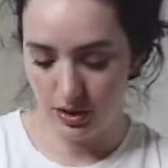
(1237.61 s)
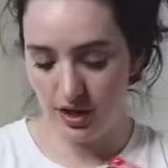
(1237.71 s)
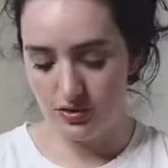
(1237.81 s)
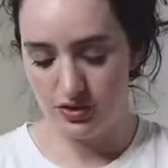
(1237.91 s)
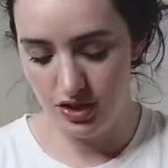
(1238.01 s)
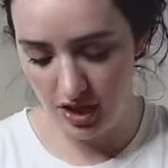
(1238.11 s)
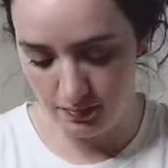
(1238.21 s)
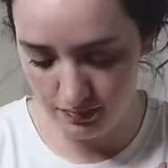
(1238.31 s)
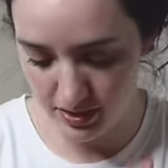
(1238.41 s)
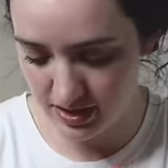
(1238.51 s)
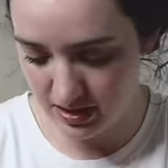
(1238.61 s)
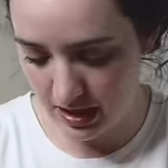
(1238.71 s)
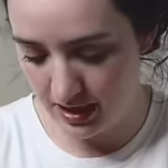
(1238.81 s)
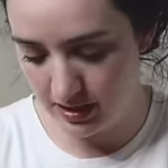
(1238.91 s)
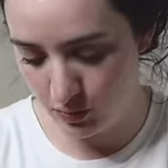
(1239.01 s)
when I go to the gym because it's
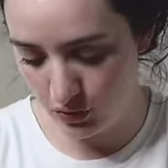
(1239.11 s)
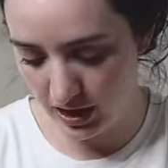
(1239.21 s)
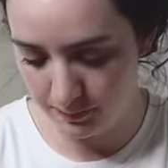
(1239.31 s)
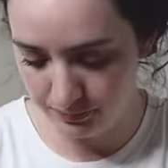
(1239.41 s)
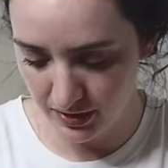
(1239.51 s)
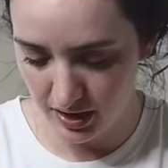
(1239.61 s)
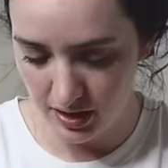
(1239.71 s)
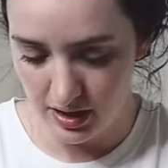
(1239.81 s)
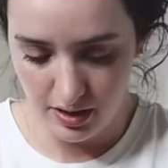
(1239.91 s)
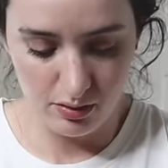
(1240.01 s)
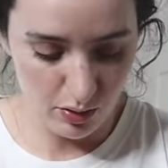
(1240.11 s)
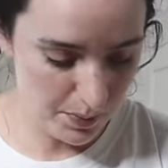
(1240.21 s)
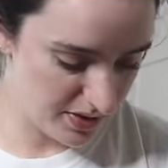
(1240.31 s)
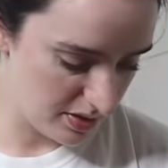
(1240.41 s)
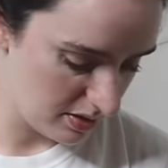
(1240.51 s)
early in the morning.
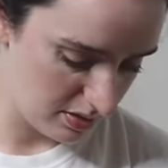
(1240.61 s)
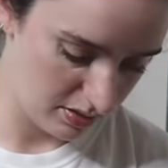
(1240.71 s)
Oops.